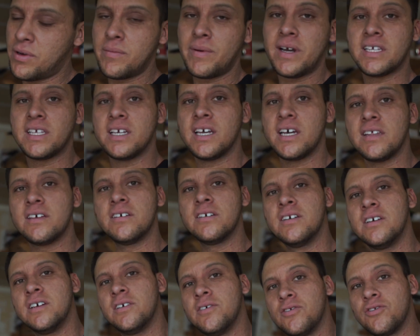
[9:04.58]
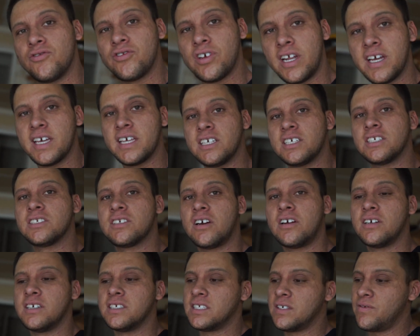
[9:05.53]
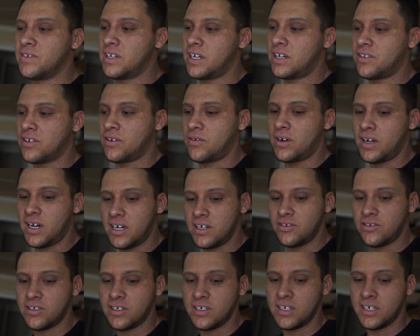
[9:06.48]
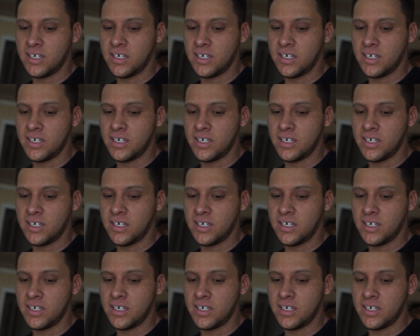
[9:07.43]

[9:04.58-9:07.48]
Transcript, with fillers: put it back together, try to get it started and see if we can get out the garage.